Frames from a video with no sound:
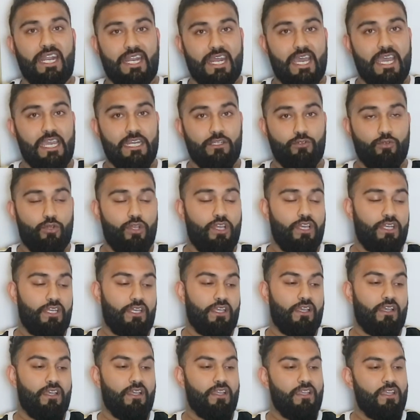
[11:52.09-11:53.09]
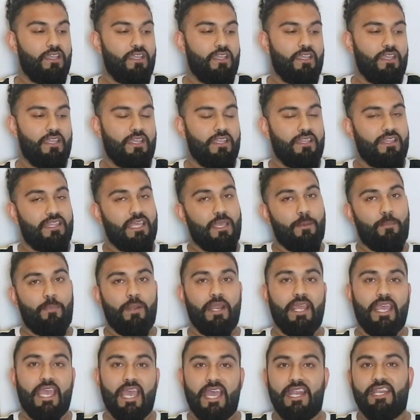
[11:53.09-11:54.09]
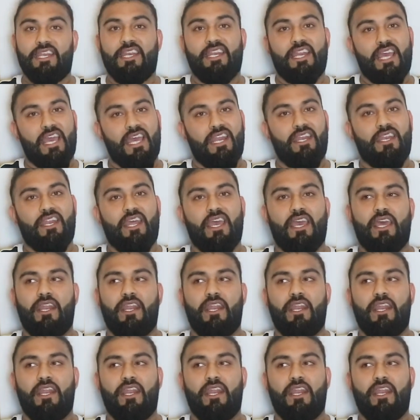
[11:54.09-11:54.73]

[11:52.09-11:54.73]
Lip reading: and hiatal hernia, they play hand in hand.